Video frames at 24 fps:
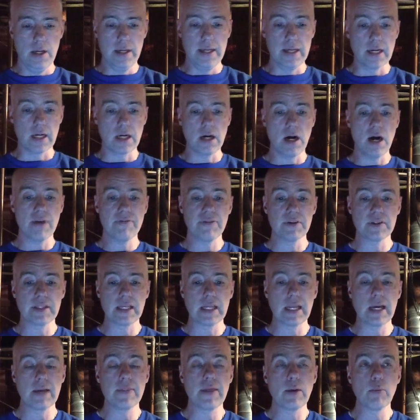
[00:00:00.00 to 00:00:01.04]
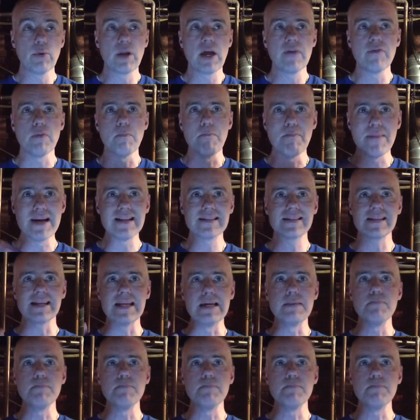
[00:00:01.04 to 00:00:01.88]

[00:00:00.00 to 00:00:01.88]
in a conflict that would have immense